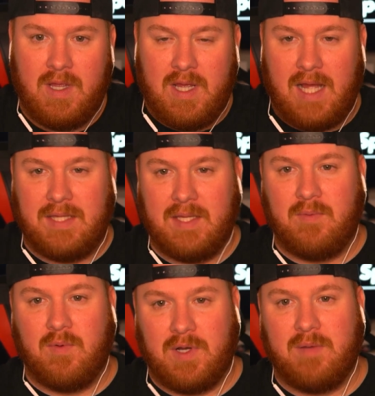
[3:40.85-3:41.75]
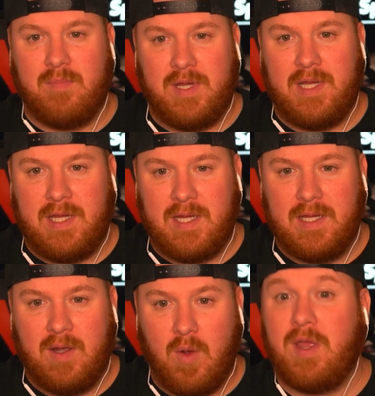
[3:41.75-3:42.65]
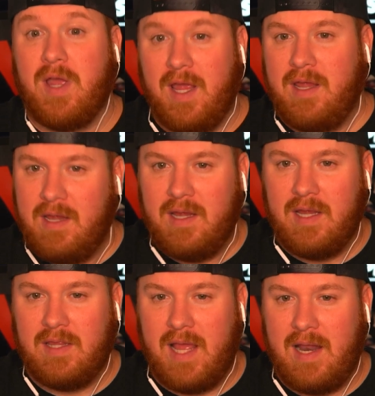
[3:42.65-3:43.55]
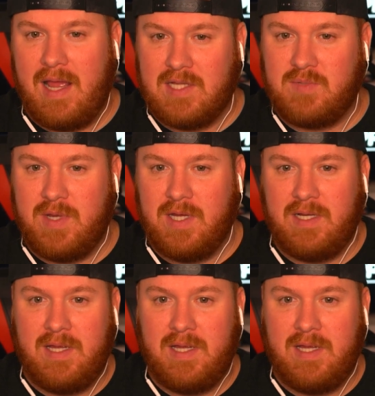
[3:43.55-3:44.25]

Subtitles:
I think we're going to be okay in that aspect.